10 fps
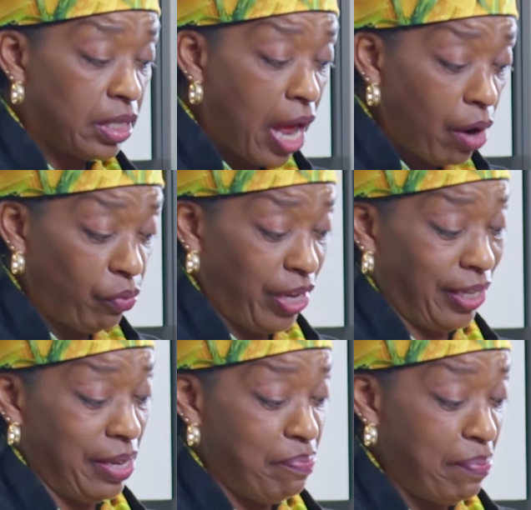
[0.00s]
not
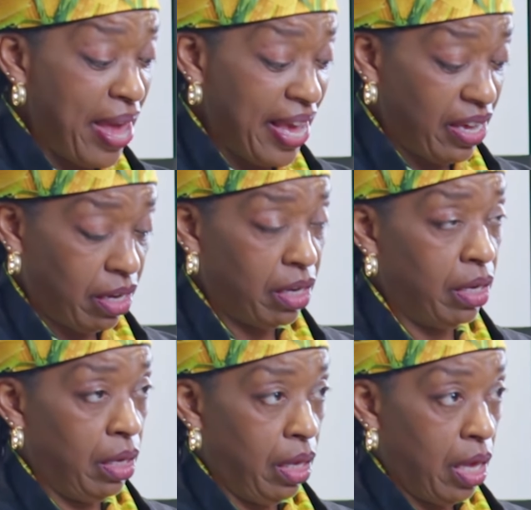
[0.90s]
really make
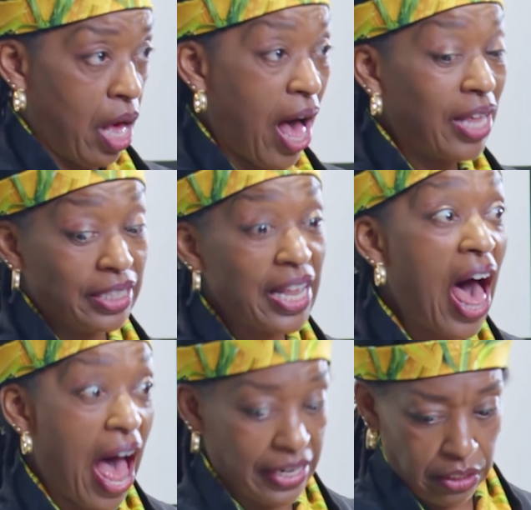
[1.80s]
a
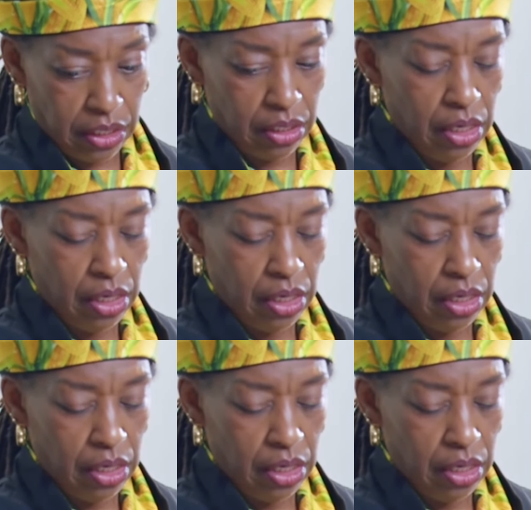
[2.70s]
lot.